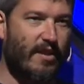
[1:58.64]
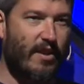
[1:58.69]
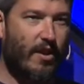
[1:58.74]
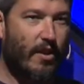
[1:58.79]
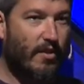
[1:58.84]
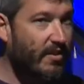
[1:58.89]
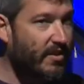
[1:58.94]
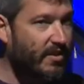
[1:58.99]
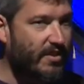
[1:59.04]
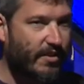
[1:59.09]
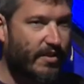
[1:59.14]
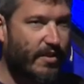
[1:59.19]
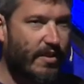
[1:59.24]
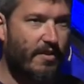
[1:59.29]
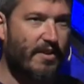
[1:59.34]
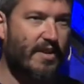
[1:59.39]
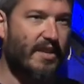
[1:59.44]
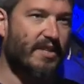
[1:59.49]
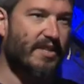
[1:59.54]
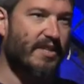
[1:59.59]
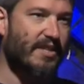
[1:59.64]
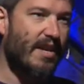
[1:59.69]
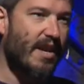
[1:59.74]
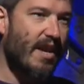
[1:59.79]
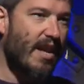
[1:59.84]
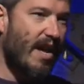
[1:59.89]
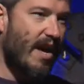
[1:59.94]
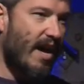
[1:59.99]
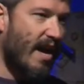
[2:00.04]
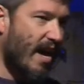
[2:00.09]
other technologies.
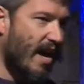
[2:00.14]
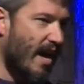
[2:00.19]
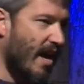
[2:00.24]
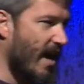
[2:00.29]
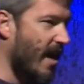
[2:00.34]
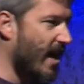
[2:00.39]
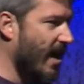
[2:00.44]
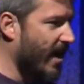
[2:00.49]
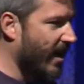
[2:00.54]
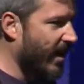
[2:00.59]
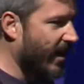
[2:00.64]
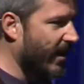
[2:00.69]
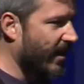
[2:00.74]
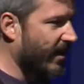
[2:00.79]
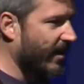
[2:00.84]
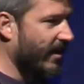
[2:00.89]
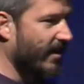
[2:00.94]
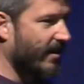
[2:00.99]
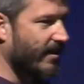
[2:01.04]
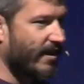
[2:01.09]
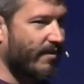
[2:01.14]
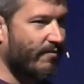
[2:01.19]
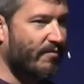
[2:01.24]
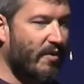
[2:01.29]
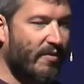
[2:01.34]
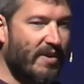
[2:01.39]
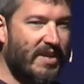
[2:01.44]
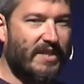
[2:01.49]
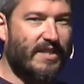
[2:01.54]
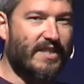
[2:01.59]

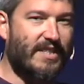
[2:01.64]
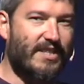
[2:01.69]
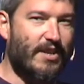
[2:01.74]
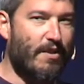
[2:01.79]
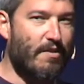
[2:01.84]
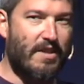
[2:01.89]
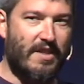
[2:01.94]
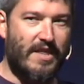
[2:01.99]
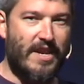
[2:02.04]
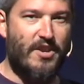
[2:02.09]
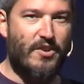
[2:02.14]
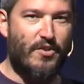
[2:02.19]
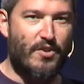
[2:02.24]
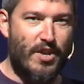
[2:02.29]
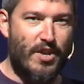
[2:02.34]
Probably that's something that you